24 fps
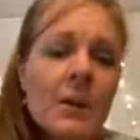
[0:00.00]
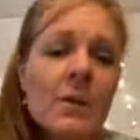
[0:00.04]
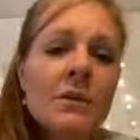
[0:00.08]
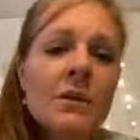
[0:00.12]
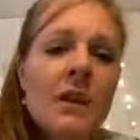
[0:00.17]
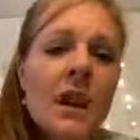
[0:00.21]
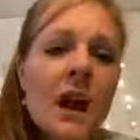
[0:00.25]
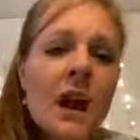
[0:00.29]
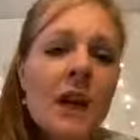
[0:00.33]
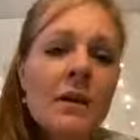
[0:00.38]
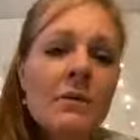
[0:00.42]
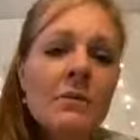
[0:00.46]

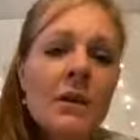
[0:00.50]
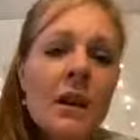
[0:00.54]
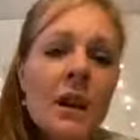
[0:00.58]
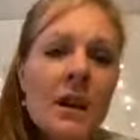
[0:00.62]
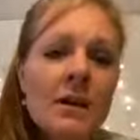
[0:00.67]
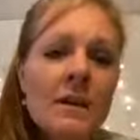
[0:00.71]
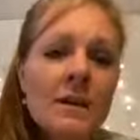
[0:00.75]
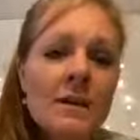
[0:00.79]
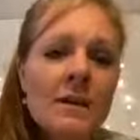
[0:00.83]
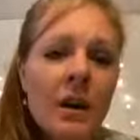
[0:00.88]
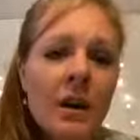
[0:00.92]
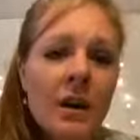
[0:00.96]

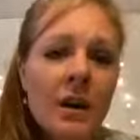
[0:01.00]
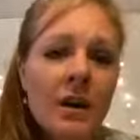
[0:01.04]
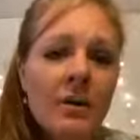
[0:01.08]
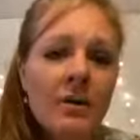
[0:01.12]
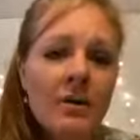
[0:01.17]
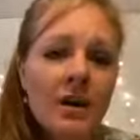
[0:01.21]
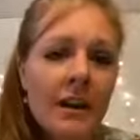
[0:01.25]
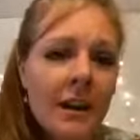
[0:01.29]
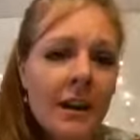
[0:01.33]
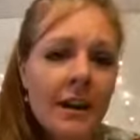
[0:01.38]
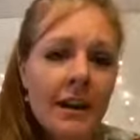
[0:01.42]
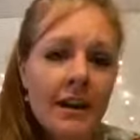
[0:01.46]
timelines are
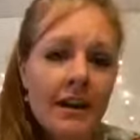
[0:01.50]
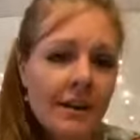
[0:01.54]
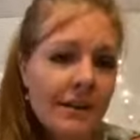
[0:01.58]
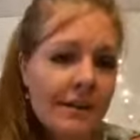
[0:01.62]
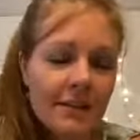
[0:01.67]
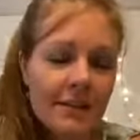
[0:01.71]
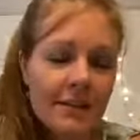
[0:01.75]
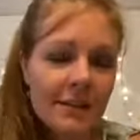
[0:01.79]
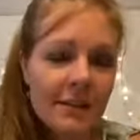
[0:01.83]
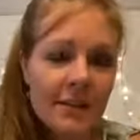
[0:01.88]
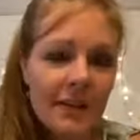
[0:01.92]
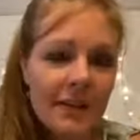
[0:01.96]
like
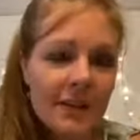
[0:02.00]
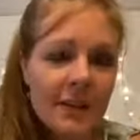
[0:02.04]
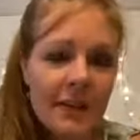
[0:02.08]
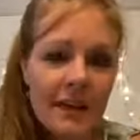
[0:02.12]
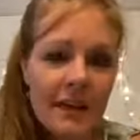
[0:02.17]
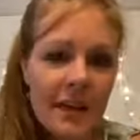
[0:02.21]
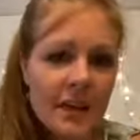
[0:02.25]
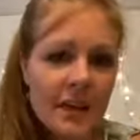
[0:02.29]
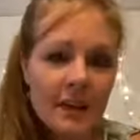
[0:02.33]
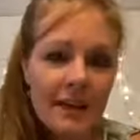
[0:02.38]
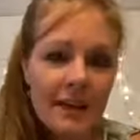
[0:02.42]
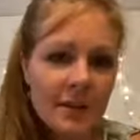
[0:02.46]
you can get
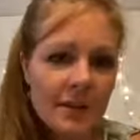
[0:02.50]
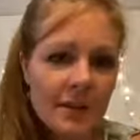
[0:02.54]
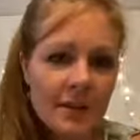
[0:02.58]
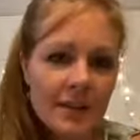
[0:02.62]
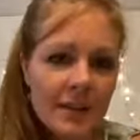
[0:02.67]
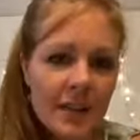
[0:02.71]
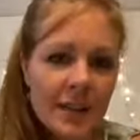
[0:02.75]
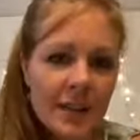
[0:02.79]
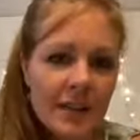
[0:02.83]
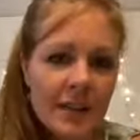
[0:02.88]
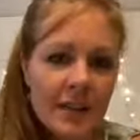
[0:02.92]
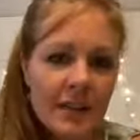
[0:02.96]
out of those
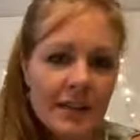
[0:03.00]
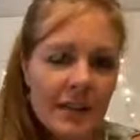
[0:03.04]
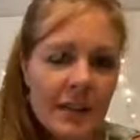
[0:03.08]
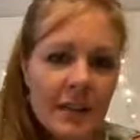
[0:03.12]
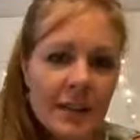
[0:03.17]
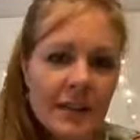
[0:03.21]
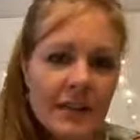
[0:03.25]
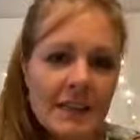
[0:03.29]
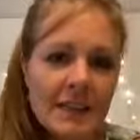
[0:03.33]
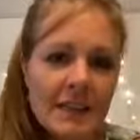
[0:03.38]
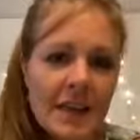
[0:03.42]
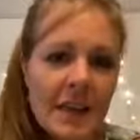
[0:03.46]
any
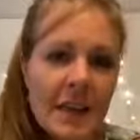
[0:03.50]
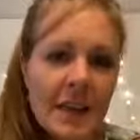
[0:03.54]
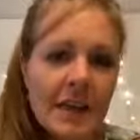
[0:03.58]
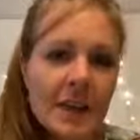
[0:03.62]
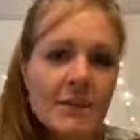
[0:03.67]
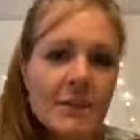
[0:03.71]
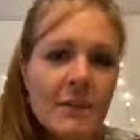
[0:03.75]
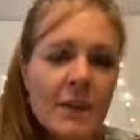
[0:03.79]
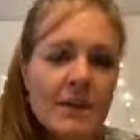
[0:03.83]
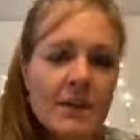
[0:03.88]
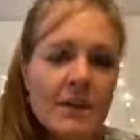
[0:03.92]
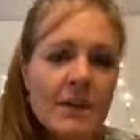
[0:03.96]
day,
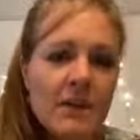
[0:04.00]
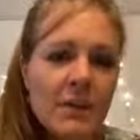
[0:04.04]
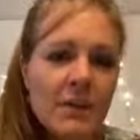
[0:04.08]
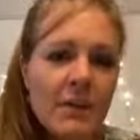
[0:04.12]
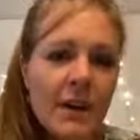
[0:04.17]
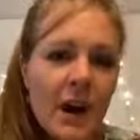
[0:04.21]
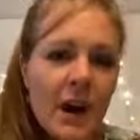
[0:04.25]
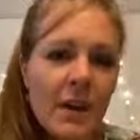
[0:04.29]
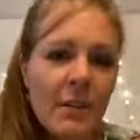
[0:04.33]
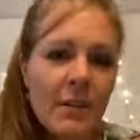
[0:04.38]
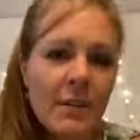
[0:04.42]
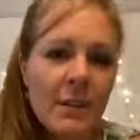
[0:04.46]
especially with
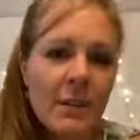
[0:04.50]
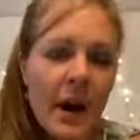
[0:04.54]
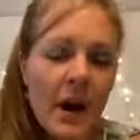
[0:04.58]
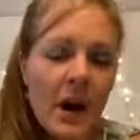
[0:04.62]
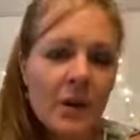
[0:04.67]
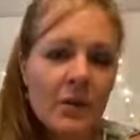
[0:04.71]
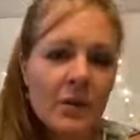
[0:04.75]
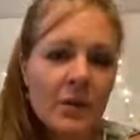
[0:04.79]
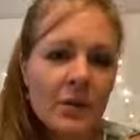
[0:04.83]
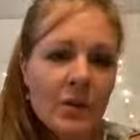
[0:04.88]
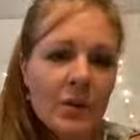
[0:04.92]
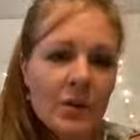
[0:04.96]
how
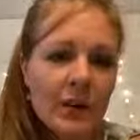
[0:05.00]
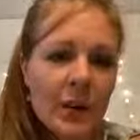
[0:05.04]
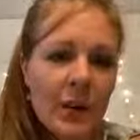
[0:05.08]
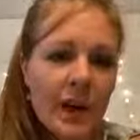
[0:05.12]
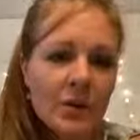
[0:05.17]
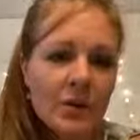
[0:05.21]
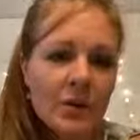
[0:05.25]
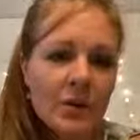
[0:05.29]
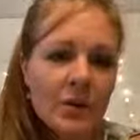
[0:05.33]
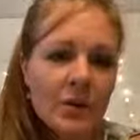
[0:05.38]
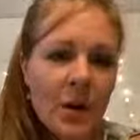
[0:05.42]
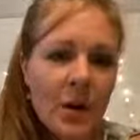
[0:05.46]
powerful and
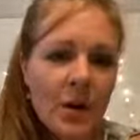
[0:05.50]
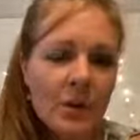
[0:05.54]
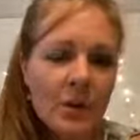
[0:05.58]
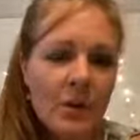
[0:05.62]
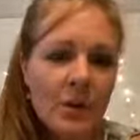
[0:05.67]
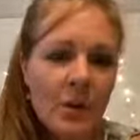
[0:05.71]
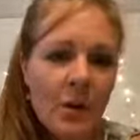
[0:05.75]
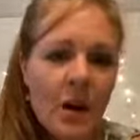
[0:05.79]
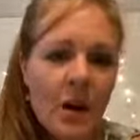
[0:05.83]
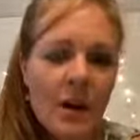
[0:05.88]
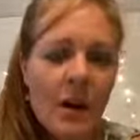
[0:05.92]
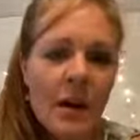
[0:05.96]
how strong
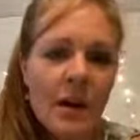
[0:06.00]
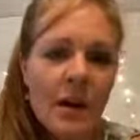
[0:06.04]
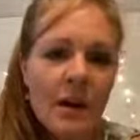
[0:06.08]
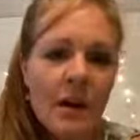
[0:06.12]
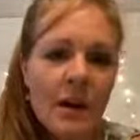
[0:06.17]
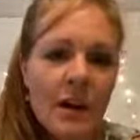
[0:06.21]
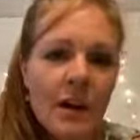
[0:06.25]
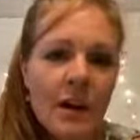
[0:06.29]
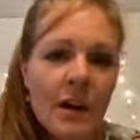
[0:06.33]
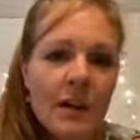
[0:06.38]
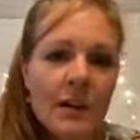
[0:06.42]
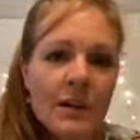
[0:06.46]
you are.
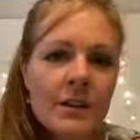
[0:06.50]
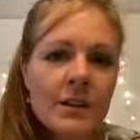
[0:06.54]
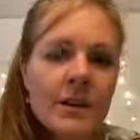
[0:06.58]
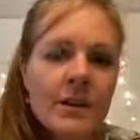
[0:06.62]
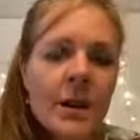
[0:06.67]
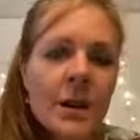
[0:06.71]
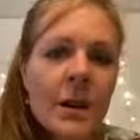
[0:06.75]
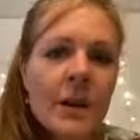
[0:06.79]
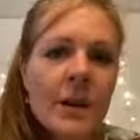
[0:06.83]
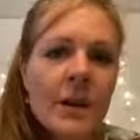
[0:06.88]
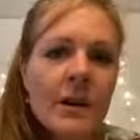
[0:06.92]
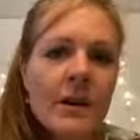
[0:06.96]

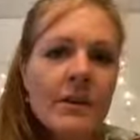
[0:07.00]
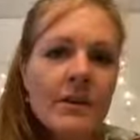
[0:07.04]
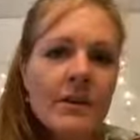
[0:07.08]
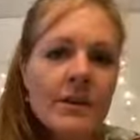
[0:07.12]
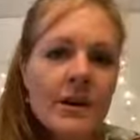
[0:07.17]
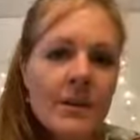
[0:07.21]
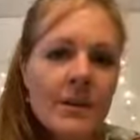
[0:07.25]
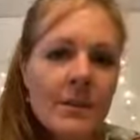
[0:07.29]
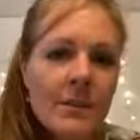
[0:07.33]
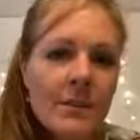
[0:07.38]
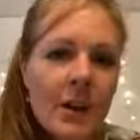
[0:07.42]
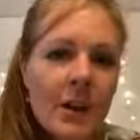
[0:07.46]
So it's
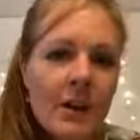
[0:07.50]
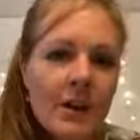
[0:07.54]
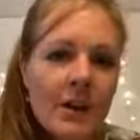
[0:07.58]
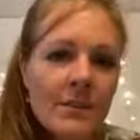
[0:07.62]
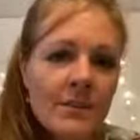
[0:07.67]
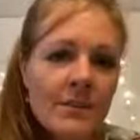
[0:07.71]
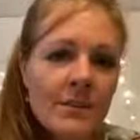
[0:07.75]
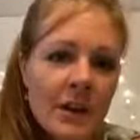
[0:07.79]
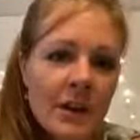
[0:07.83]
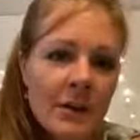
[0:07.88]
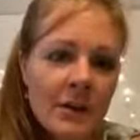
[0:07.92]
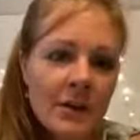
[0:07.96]
just a matter
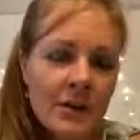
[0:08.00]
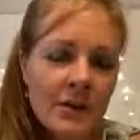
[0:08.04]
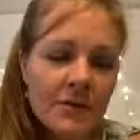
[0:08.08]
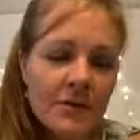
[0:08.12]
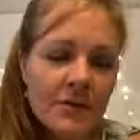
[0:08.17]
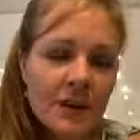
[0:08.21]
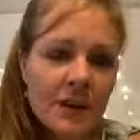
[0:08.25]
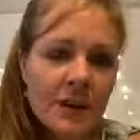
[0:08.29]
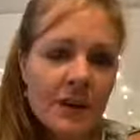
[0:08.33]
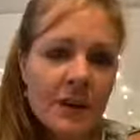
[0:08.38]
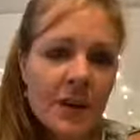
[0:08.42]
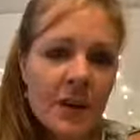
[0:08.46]
of shape
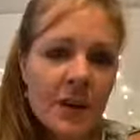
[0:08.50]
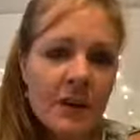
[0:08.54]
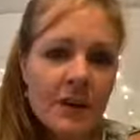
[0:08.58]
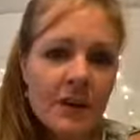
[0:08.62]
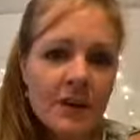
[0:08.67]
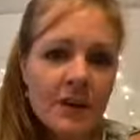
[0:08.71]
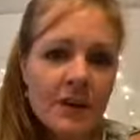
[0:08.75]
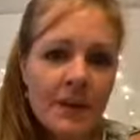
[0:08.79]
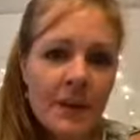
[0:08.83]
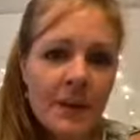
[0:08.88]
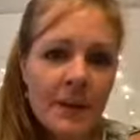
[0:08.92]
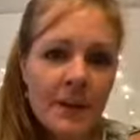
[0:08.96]
shifting your
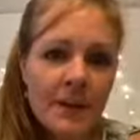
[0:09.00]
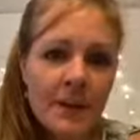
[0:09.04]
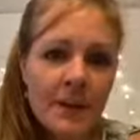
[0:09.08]
energy,